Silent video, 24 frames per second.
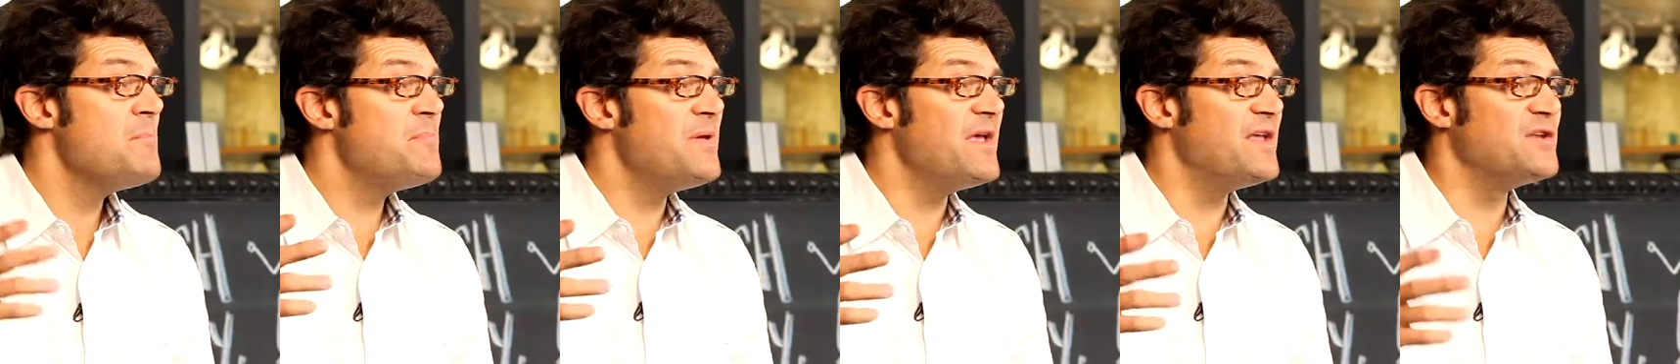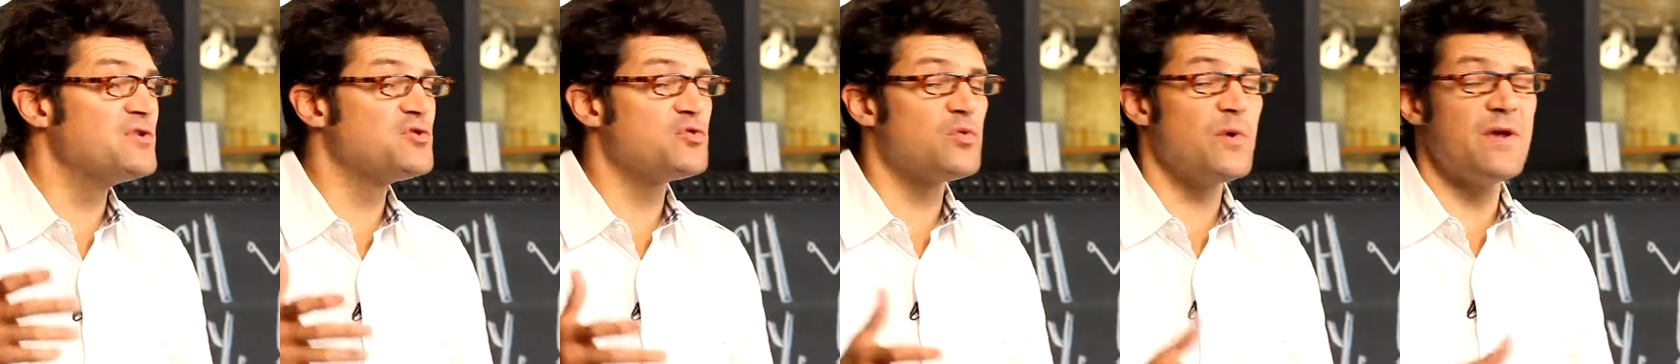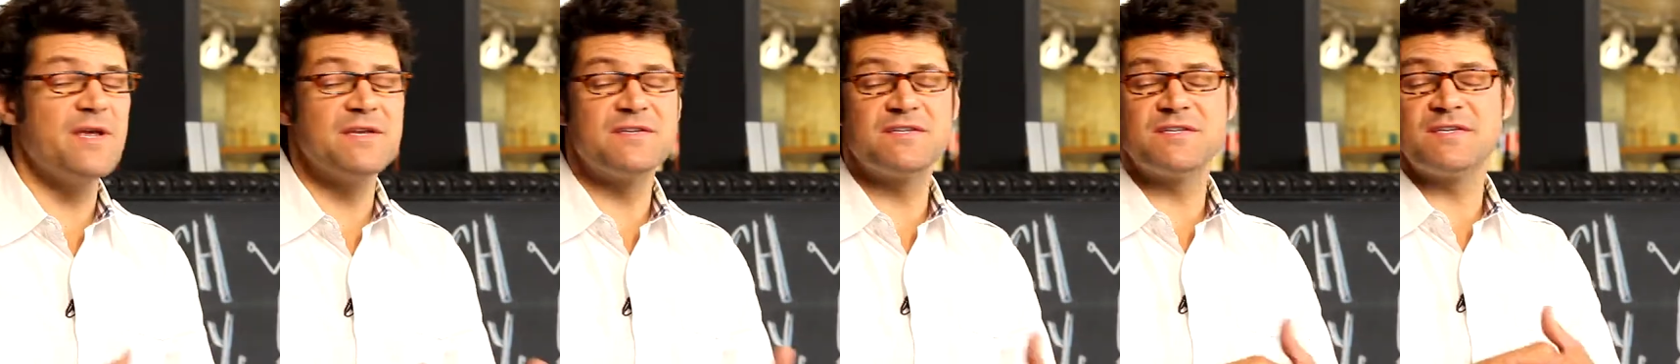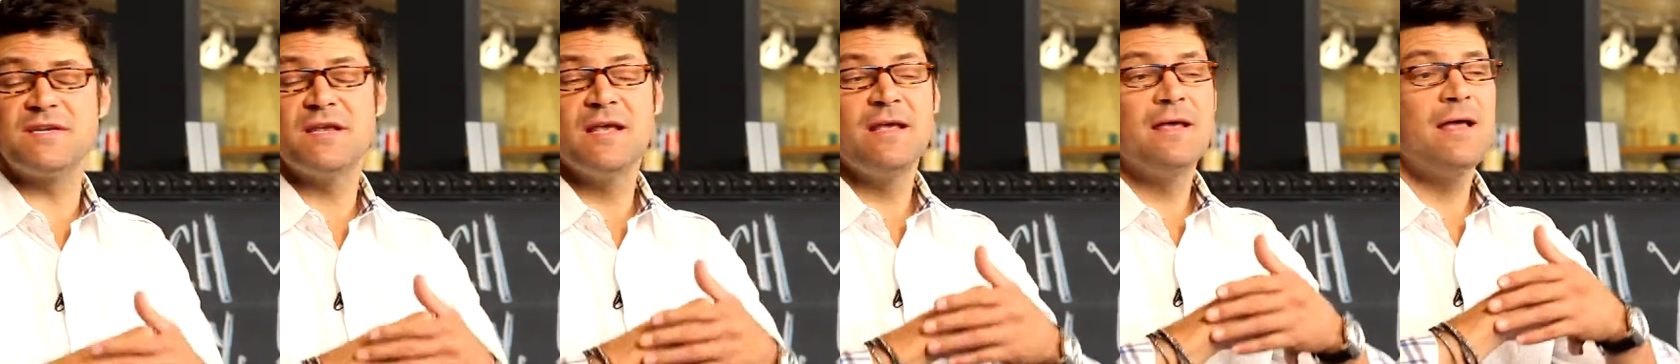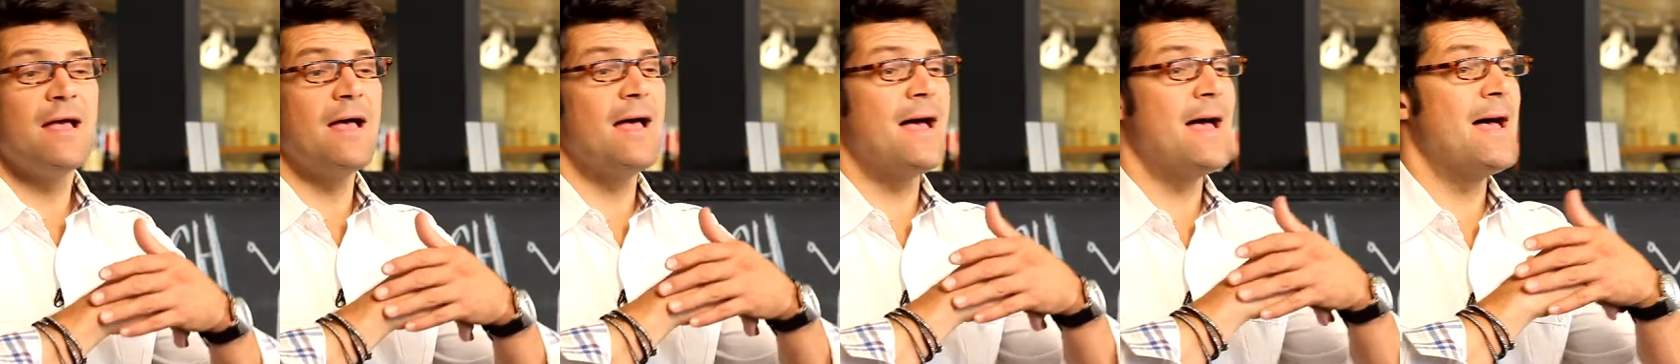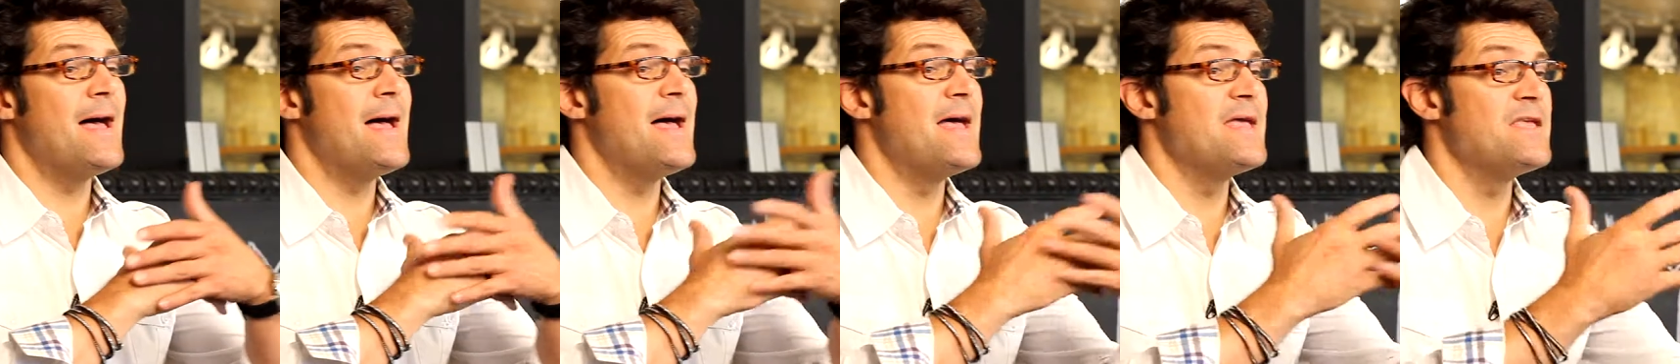Pinterest,
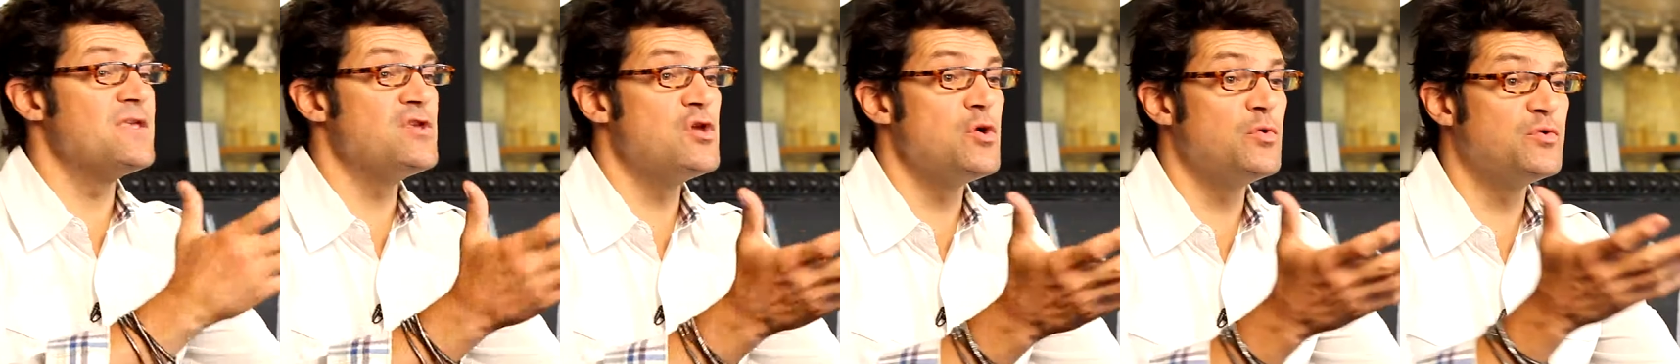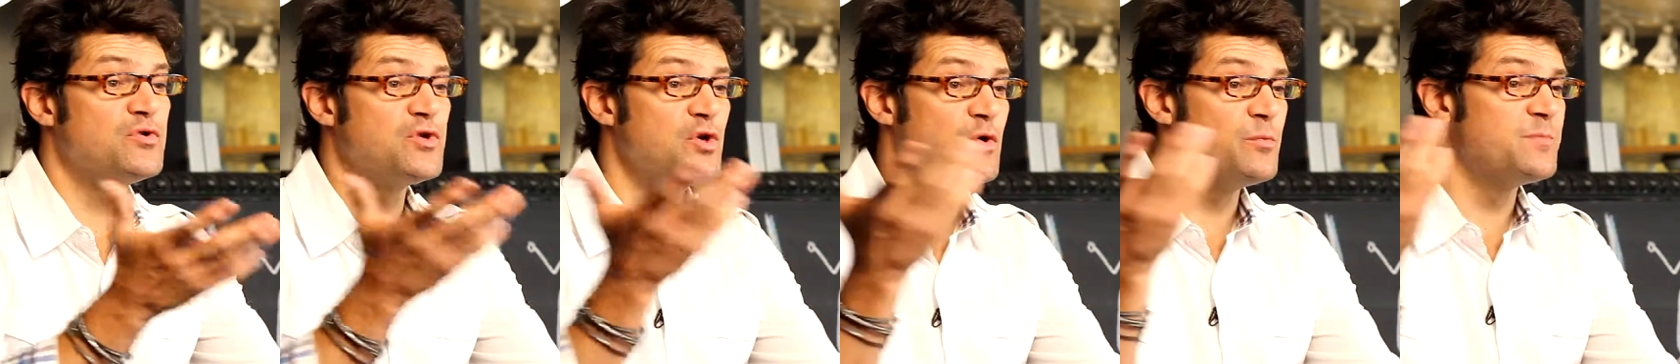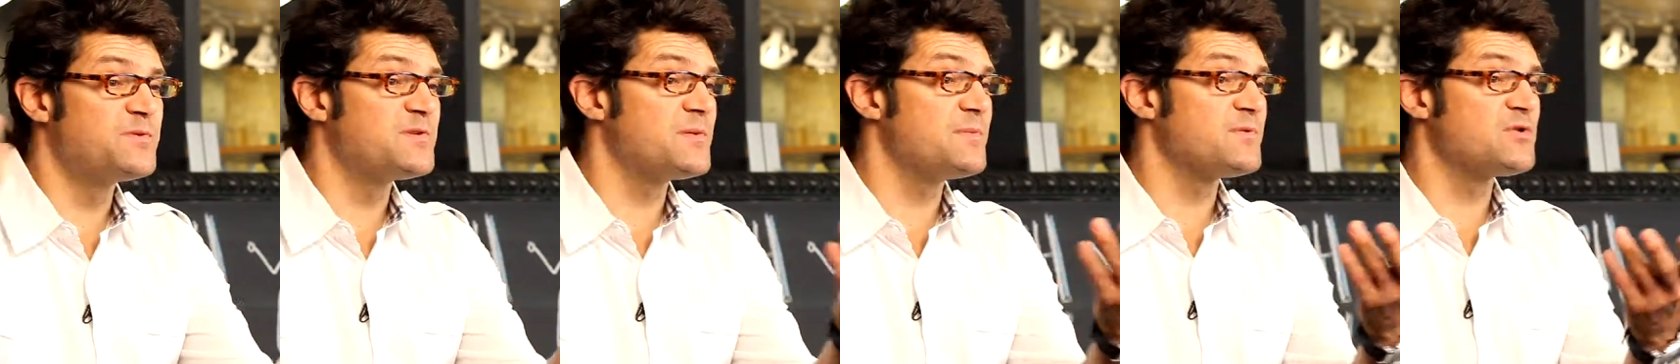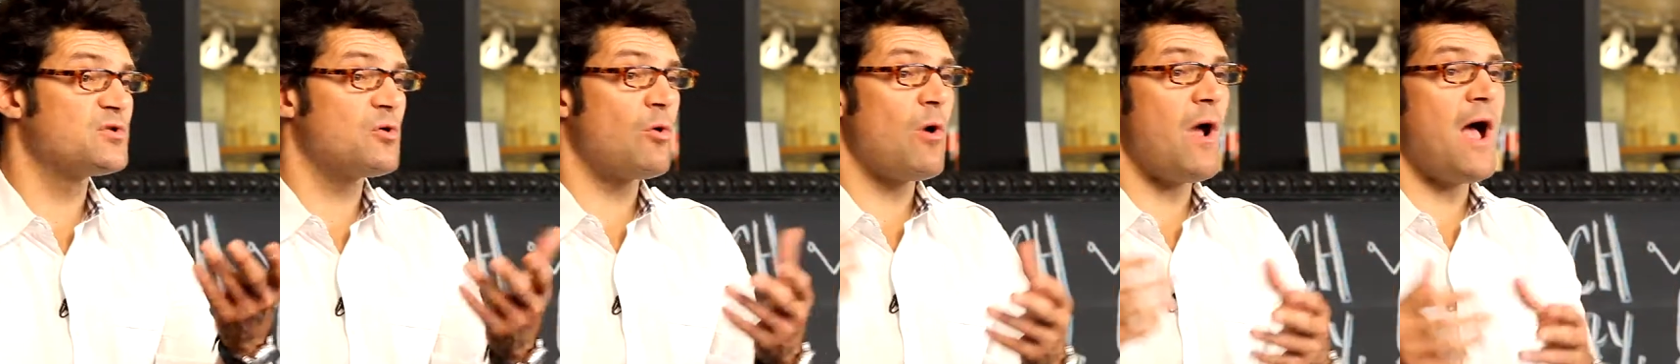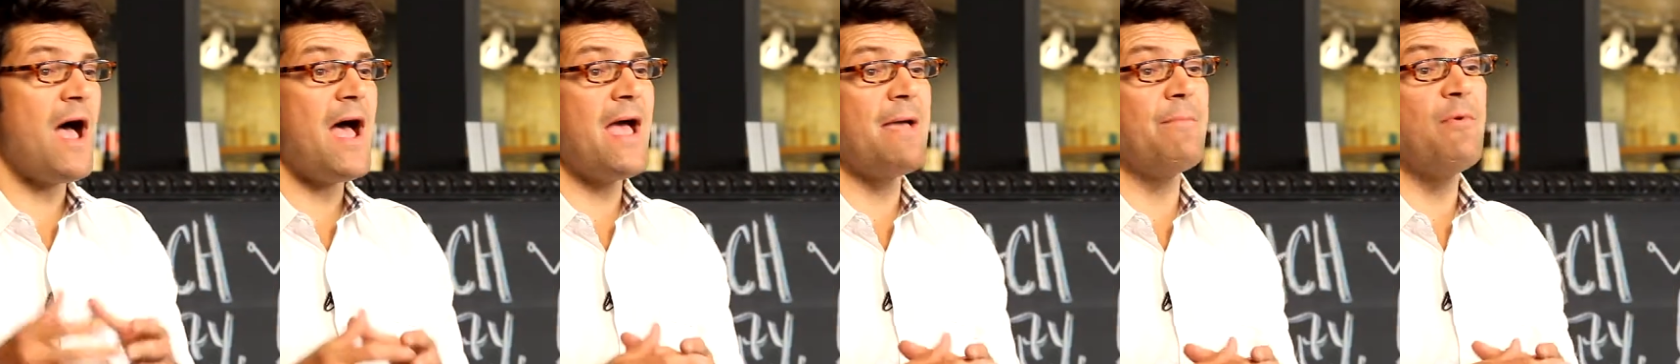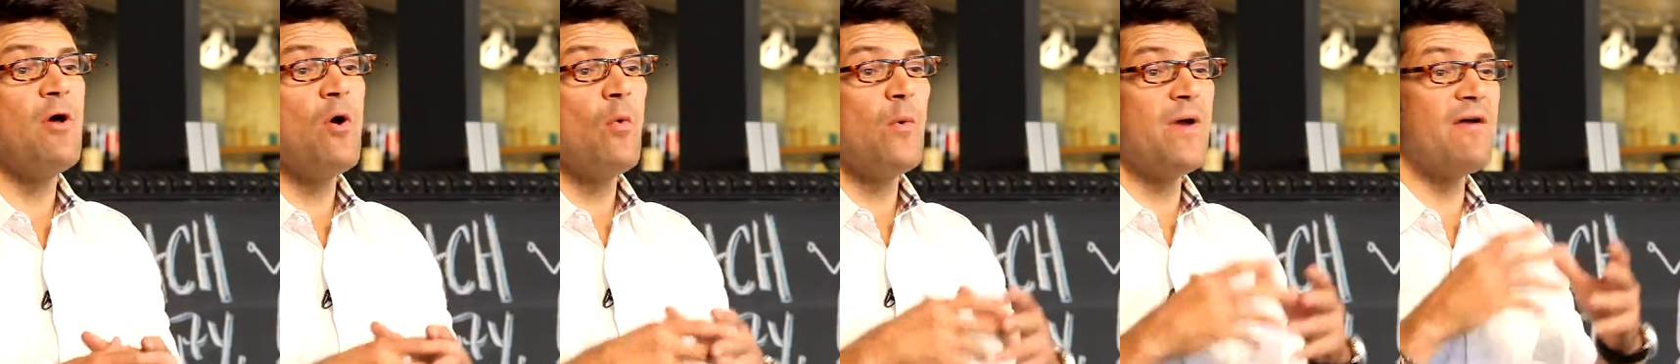YouTube,
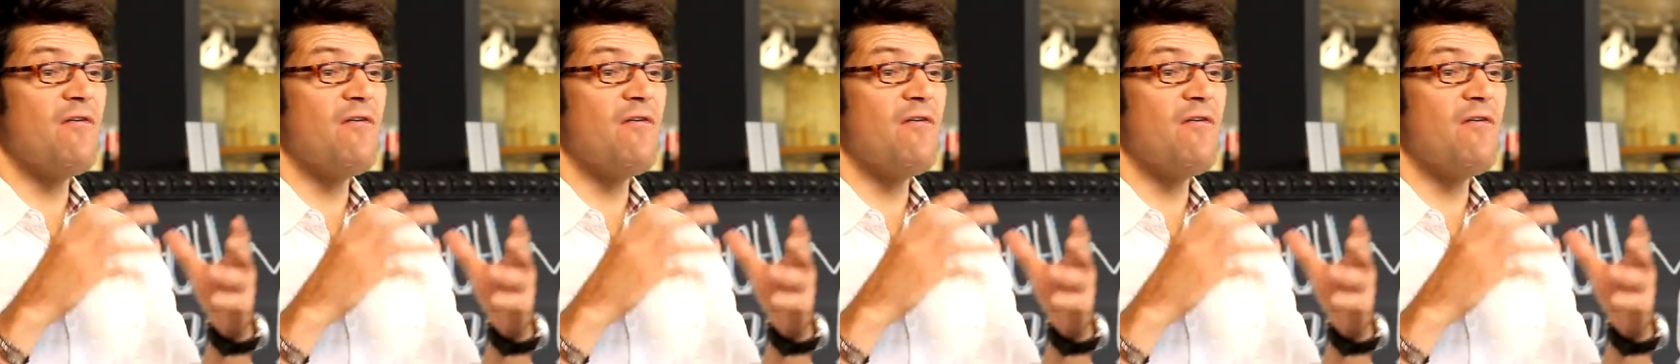subscribe.